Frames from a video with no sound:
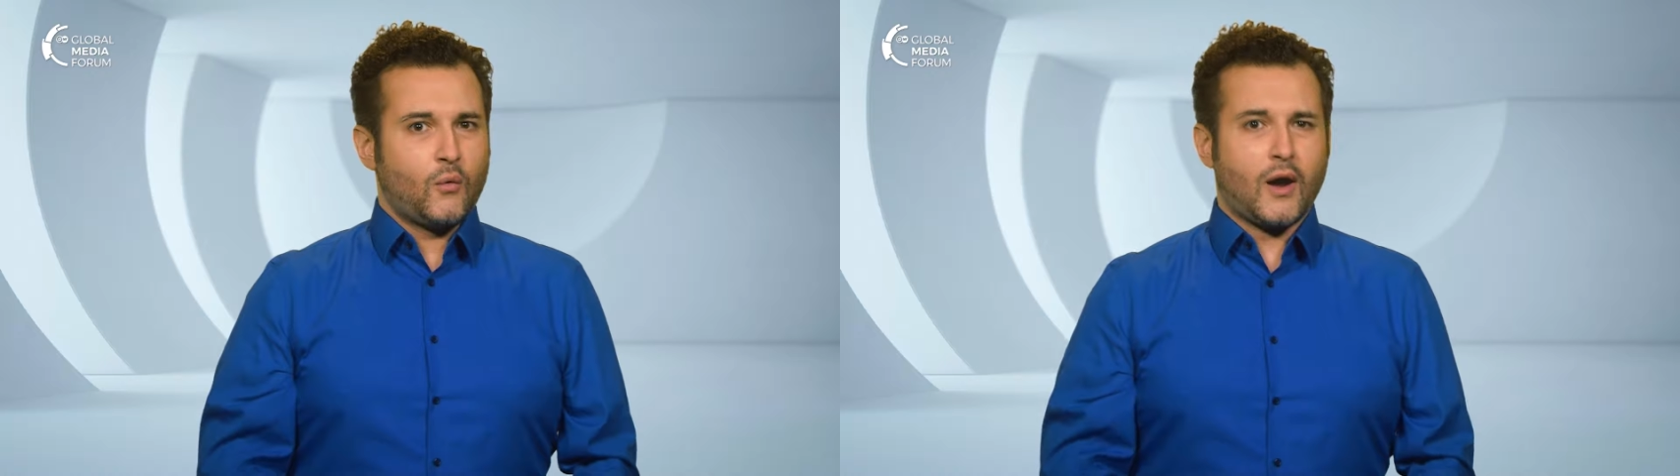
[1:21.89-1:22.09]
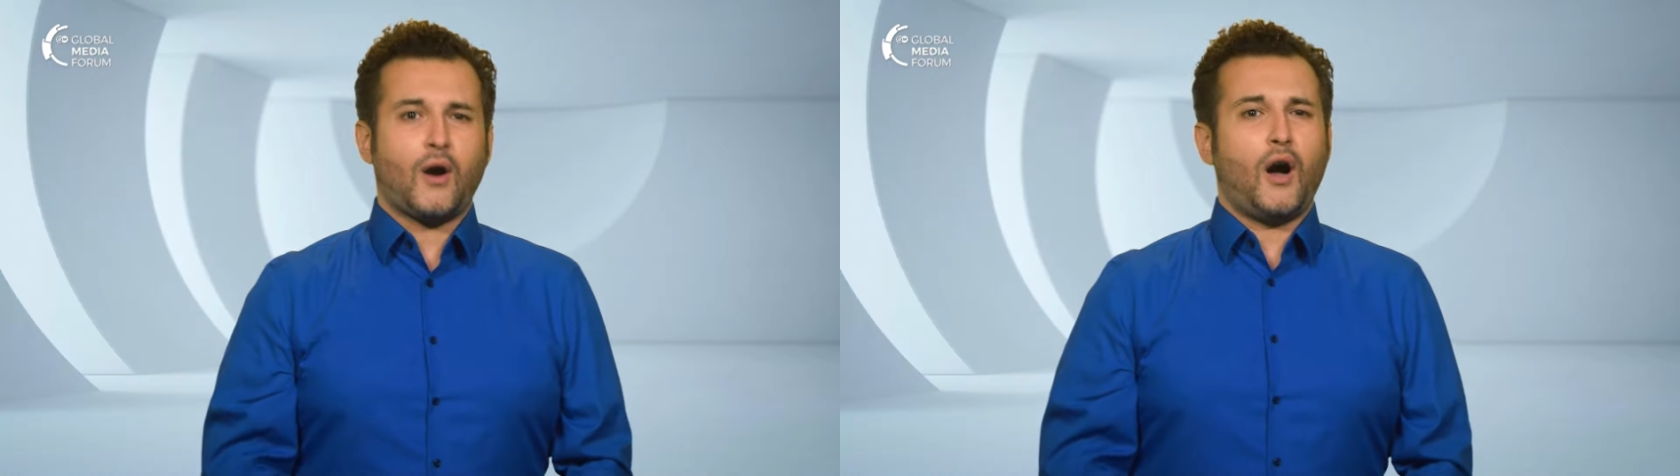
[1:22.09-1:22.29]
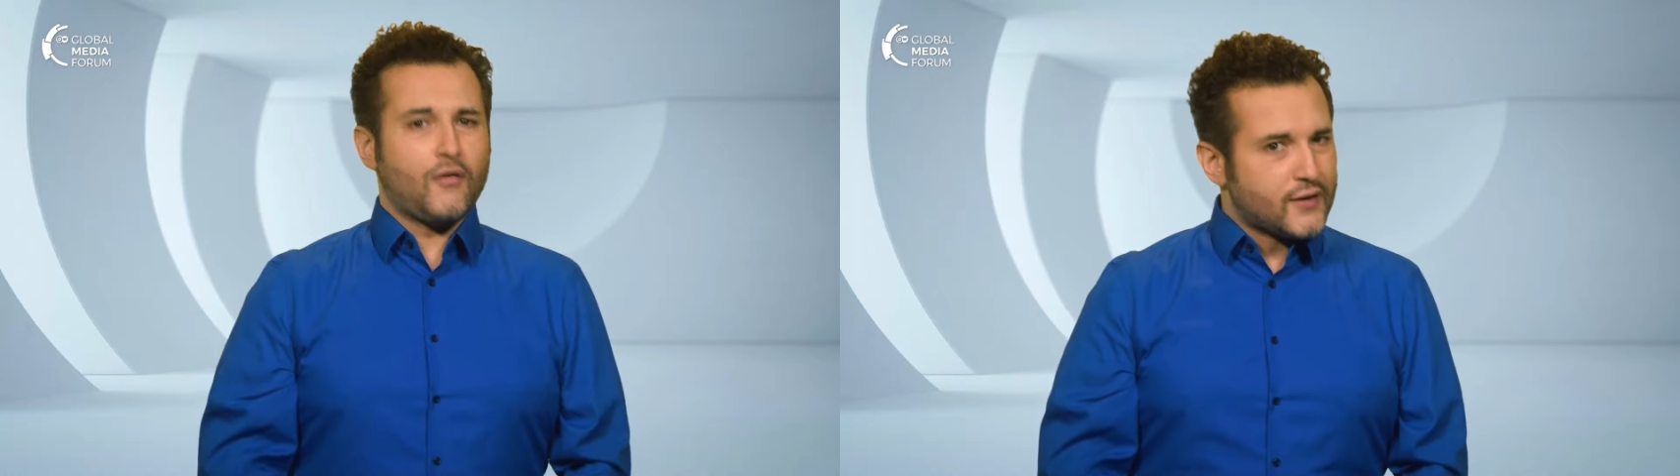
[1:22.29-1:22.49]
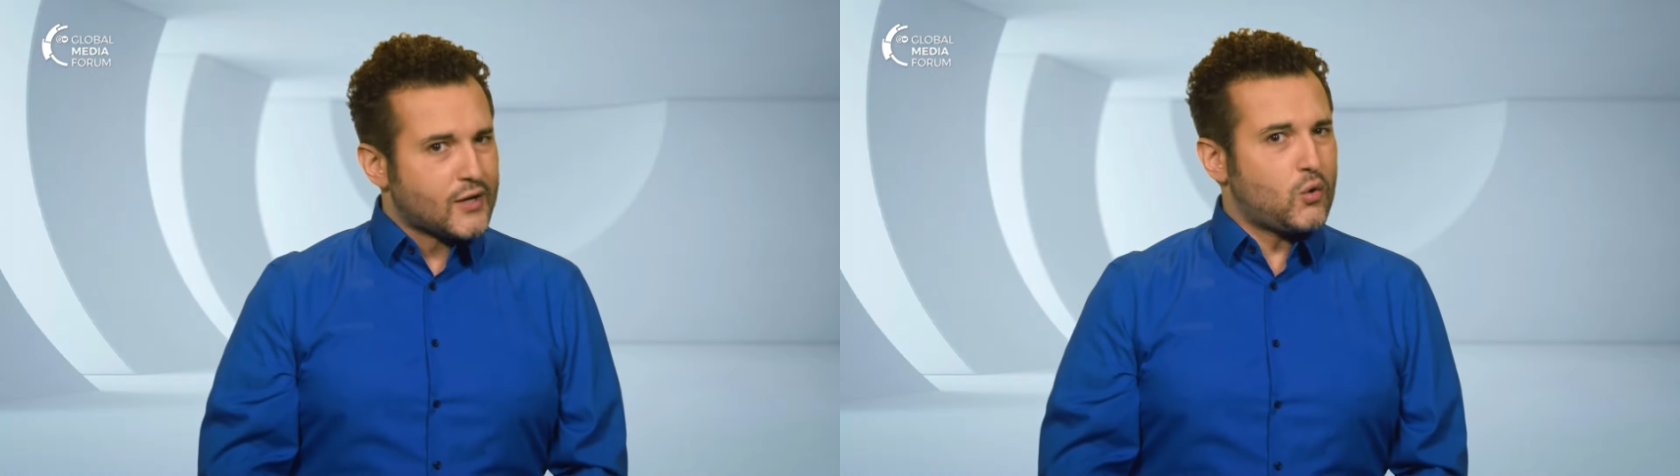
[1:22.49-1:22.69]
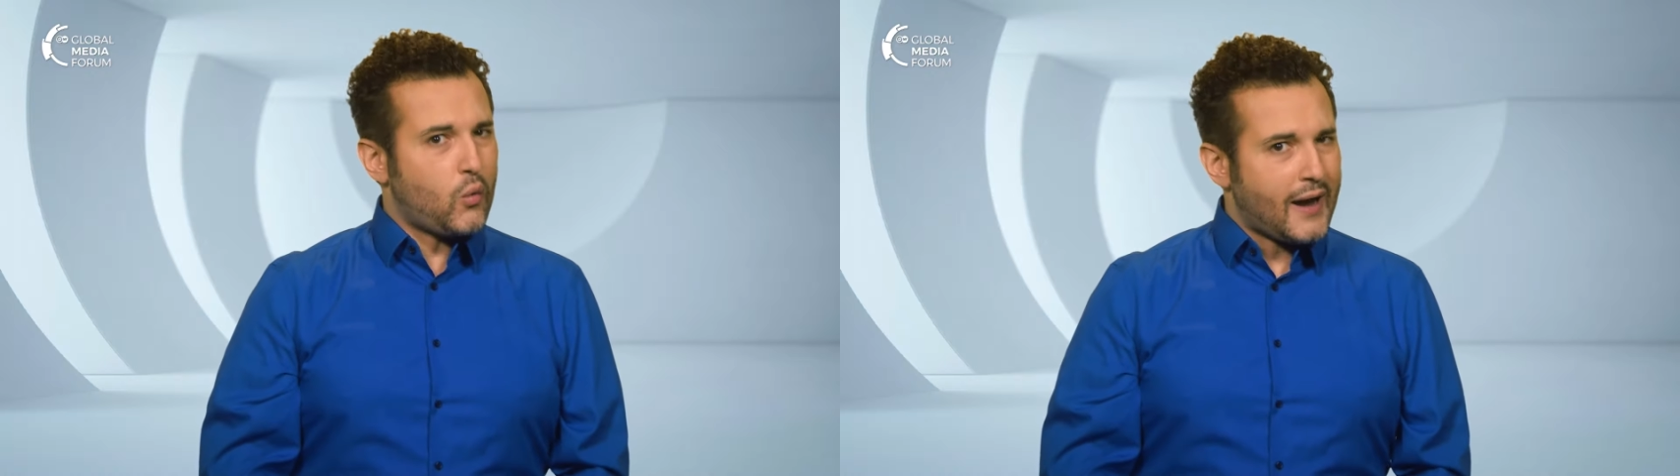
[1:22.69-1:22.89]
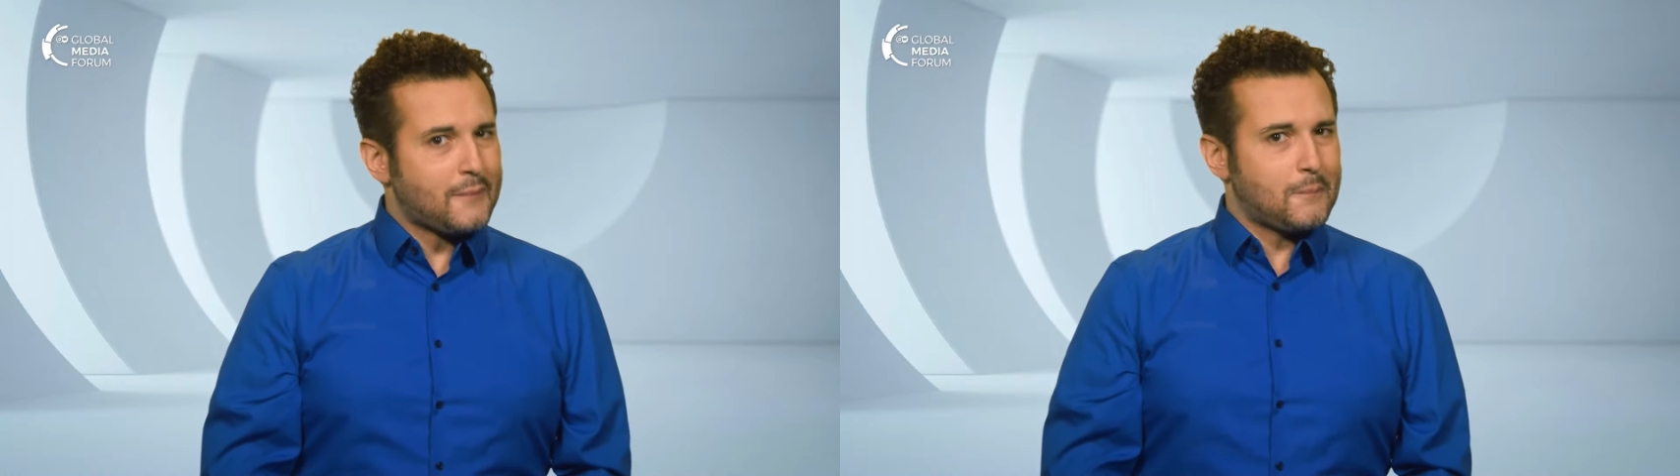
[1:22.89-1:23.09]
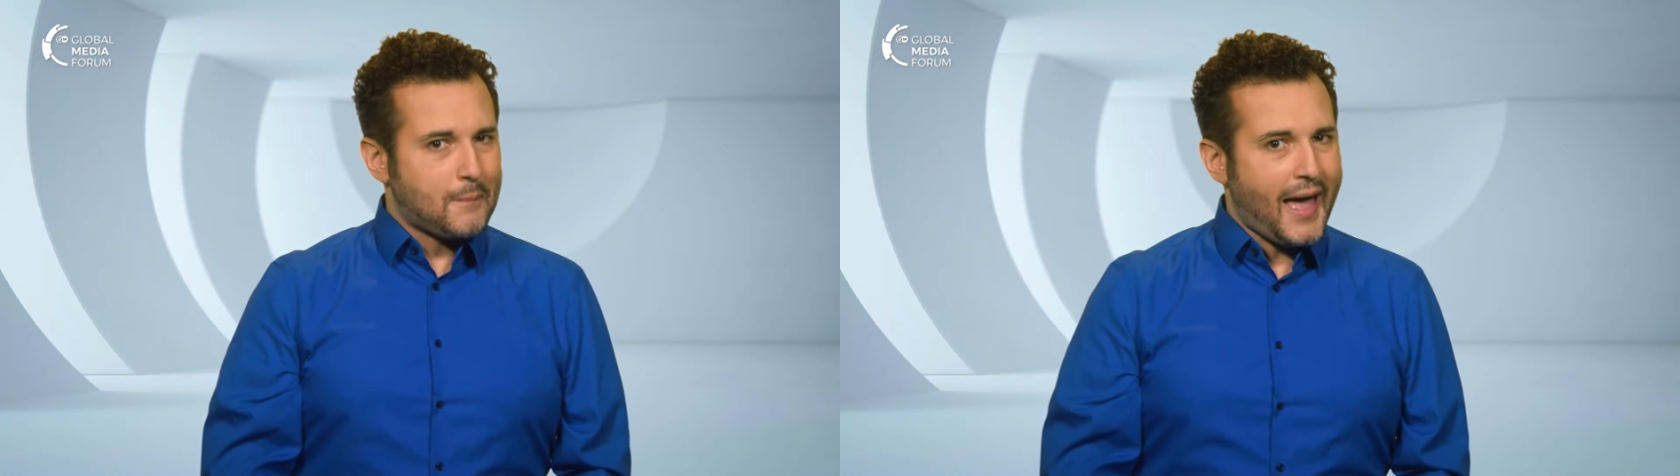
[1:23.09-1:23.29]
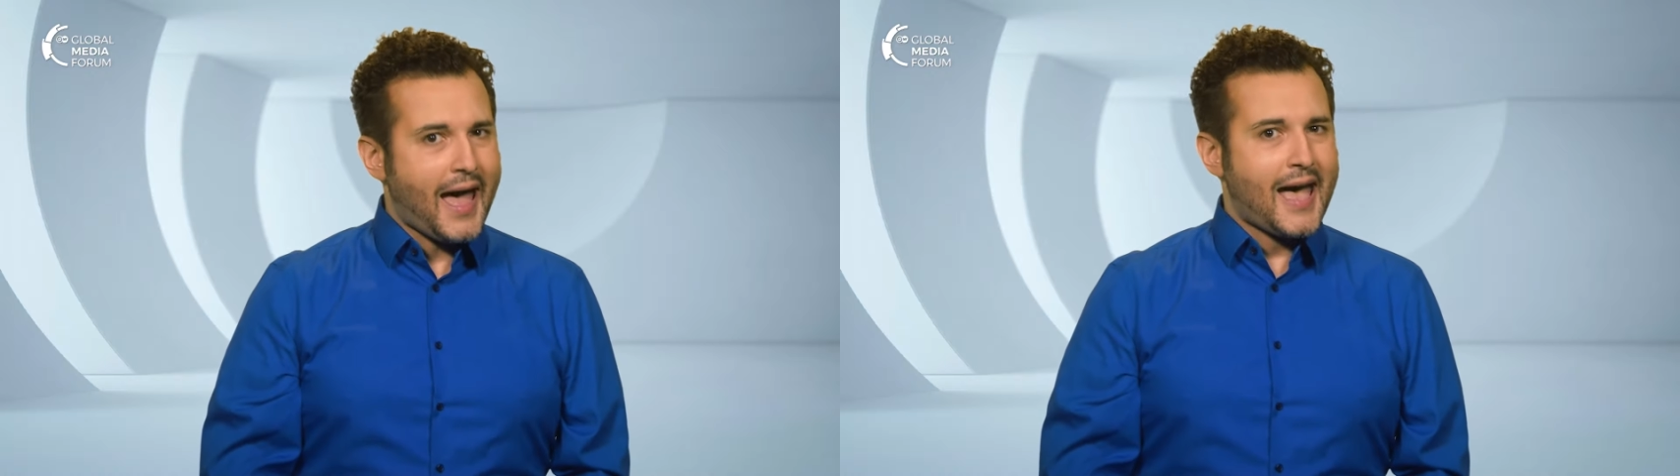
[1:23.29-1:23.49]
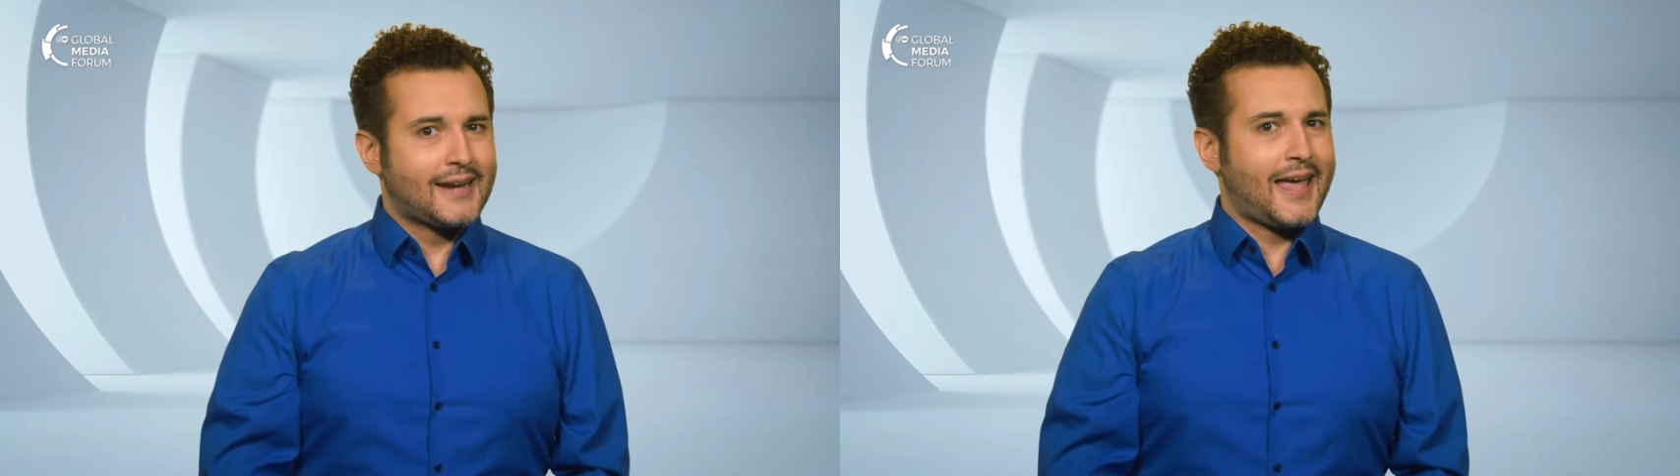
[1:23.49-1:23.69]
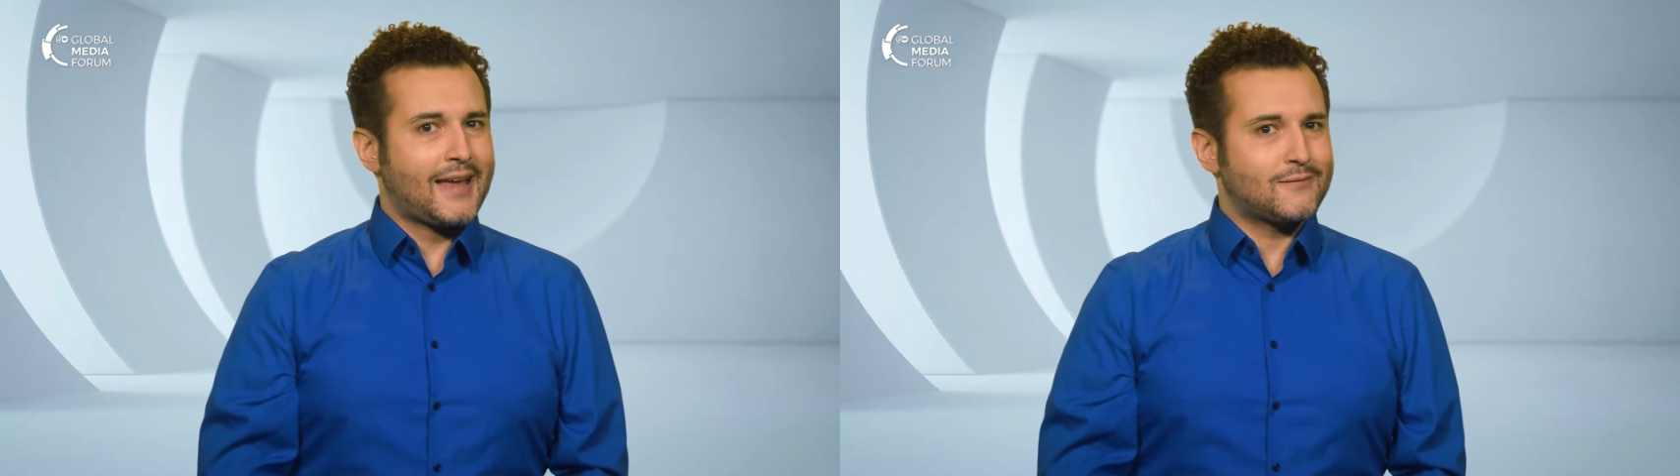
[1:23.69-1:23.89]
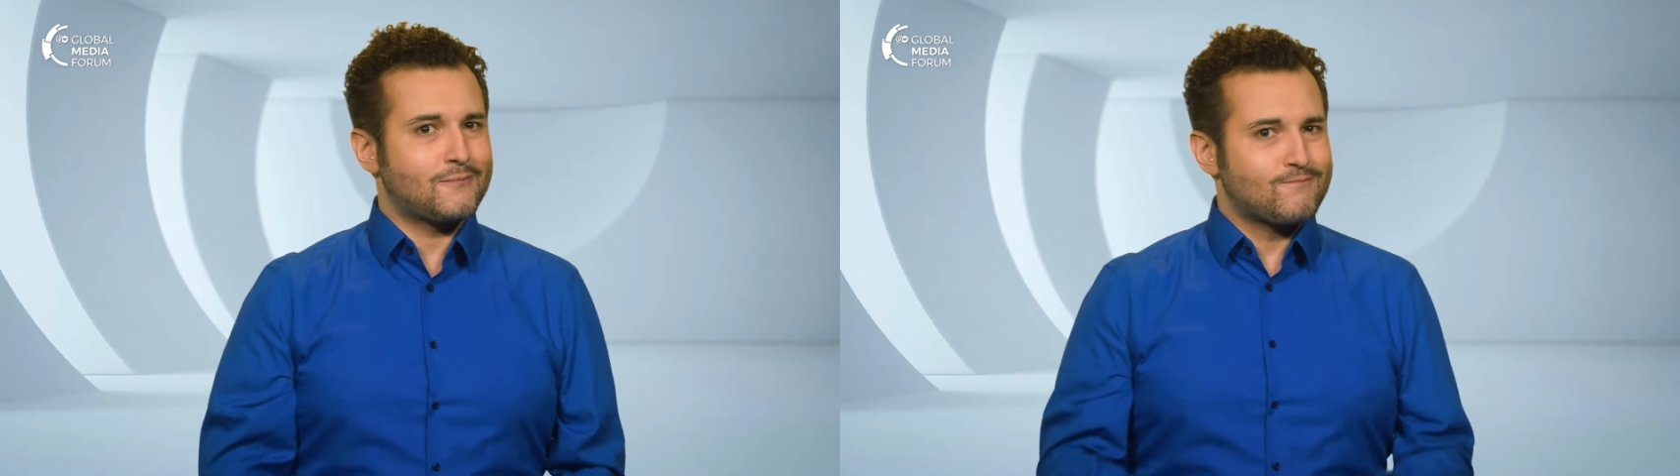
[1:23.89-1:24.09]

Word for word: we are often quite bad at